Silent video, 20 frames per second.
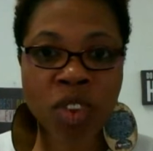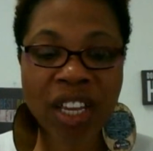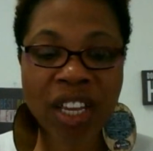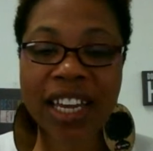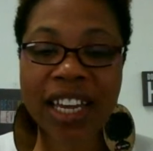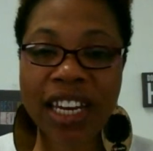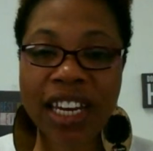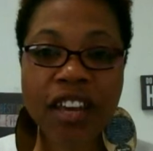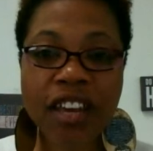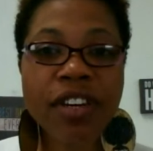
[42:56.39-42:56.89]

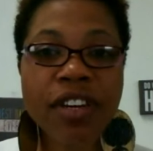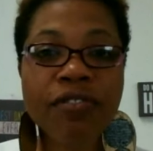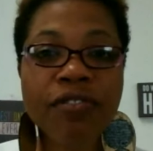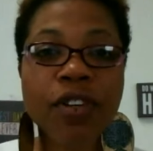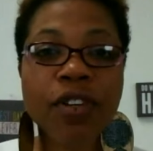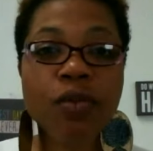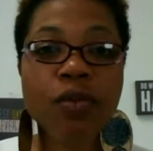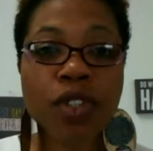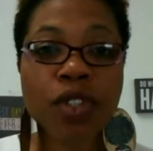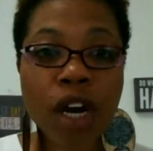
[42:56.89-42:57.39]
And even if
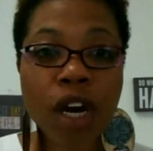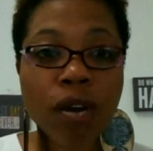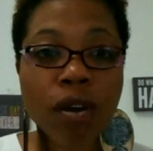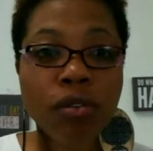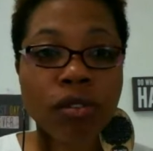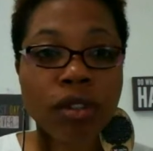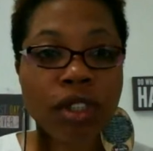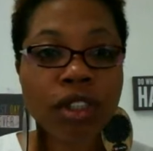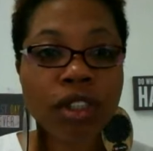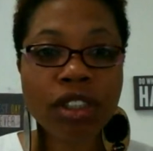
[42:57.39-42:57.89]
you
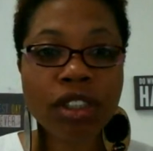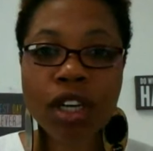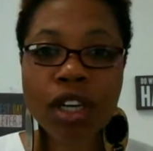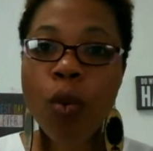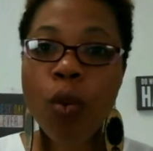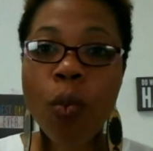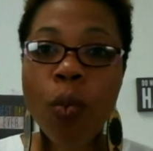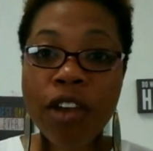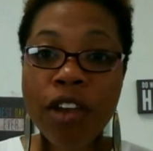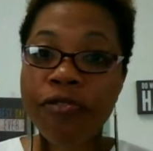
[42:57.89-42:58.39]

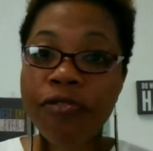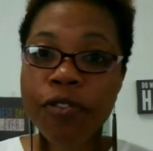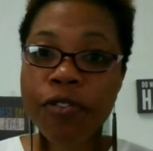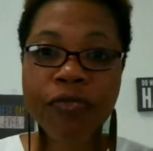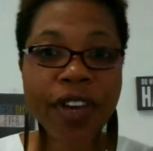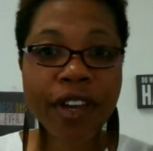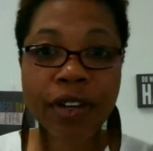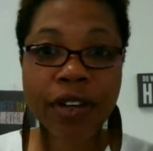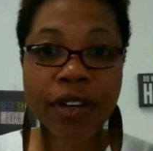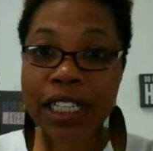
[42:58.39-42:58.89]
don't wait for
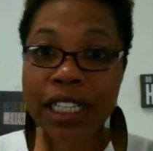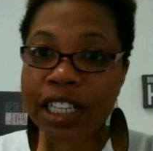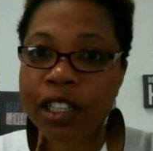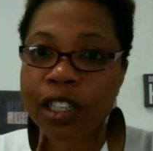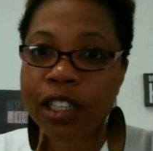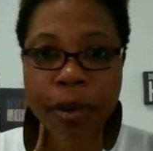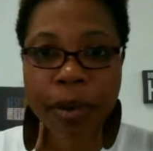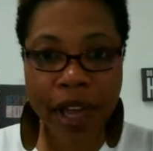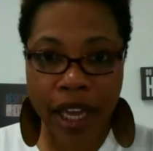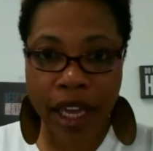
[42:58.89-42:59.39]
fear to
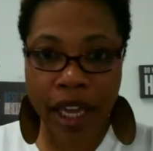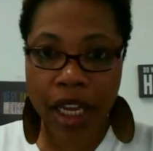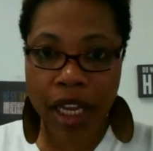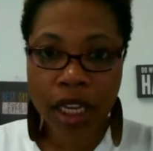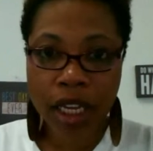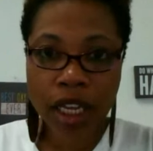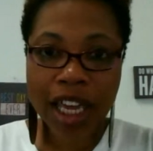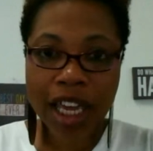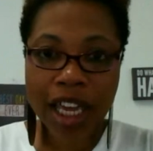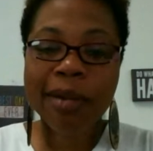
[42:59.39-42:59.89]
dissipate.
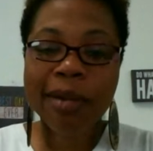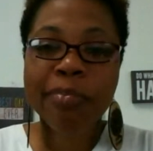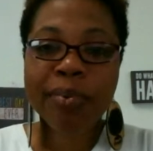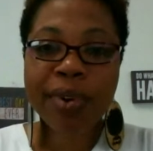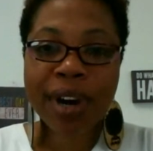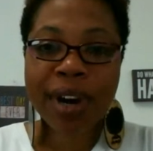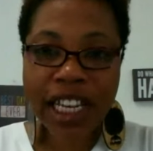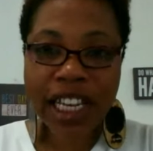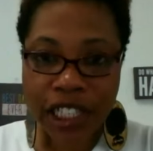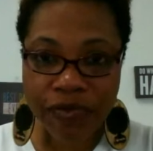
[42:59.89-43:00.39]

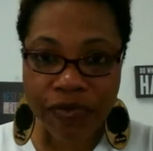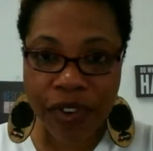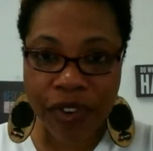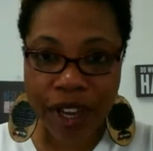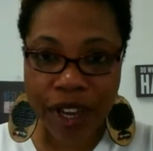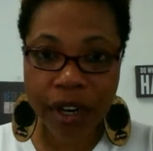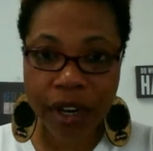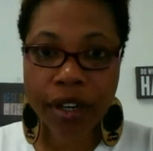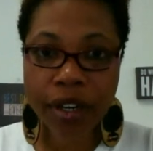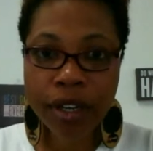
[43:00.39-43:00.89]
Embrace
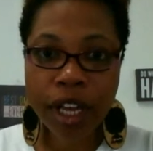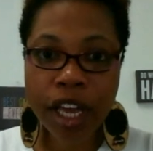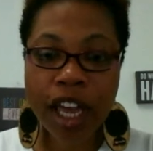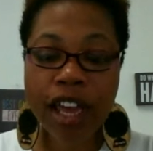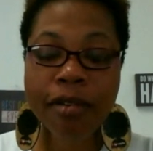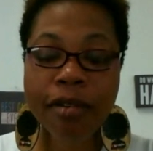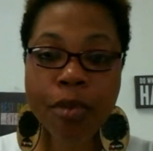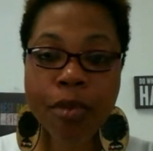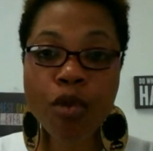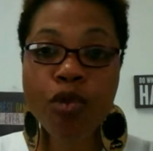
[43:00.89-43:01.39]
fear
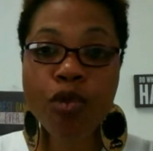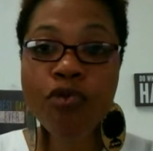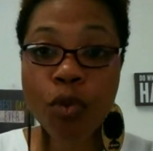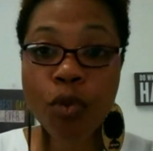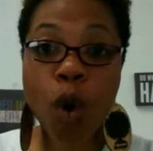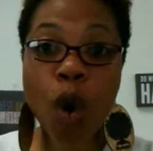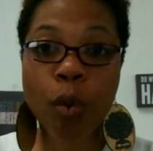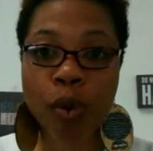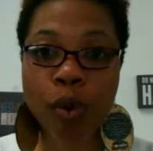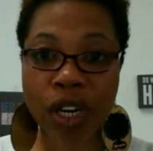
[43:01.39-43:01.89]
and move
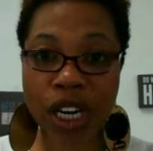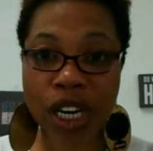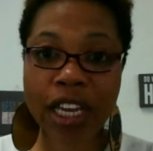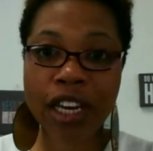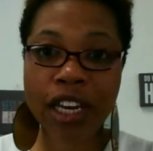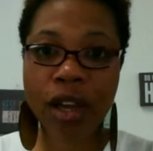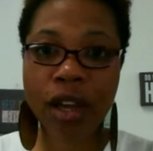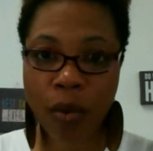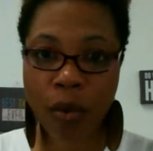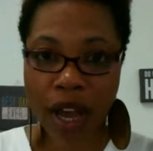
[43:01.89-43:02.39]
forward
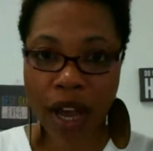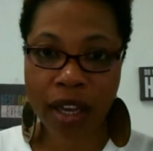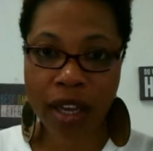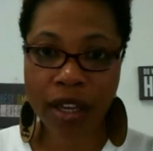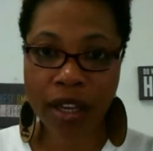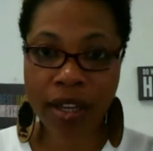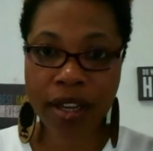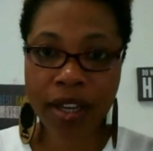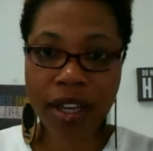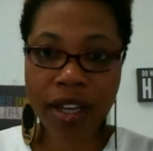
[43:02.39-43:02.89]
anyway.